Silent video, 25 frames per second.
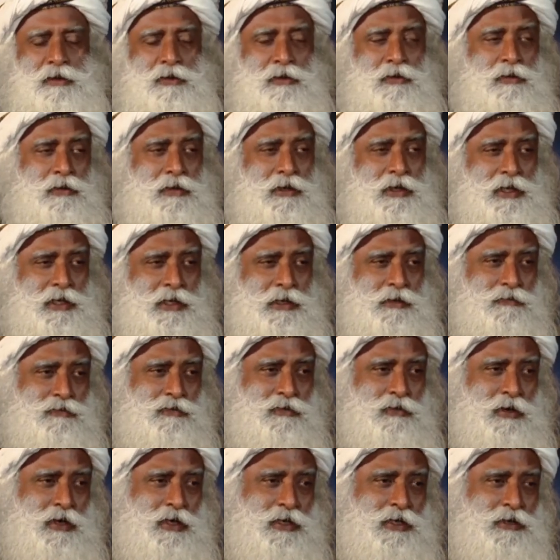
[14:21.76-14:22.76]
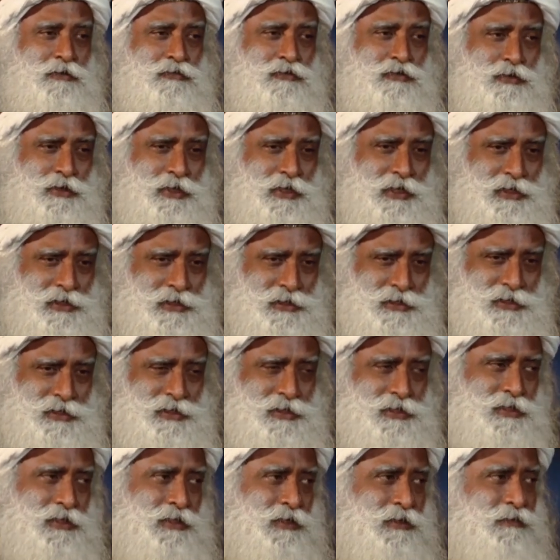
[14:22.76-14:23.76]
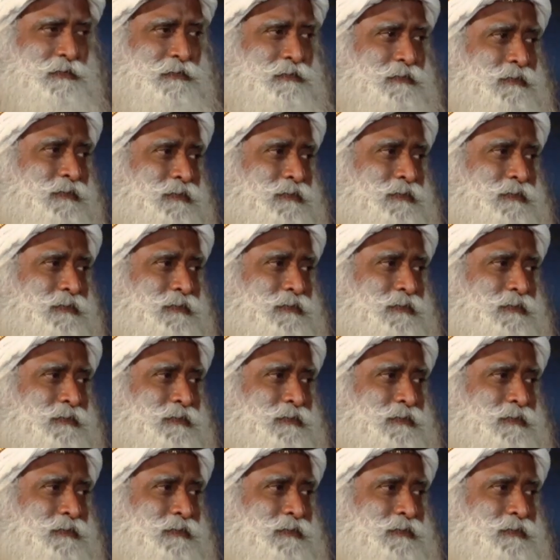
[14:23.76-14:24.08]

Only if you're at the foothills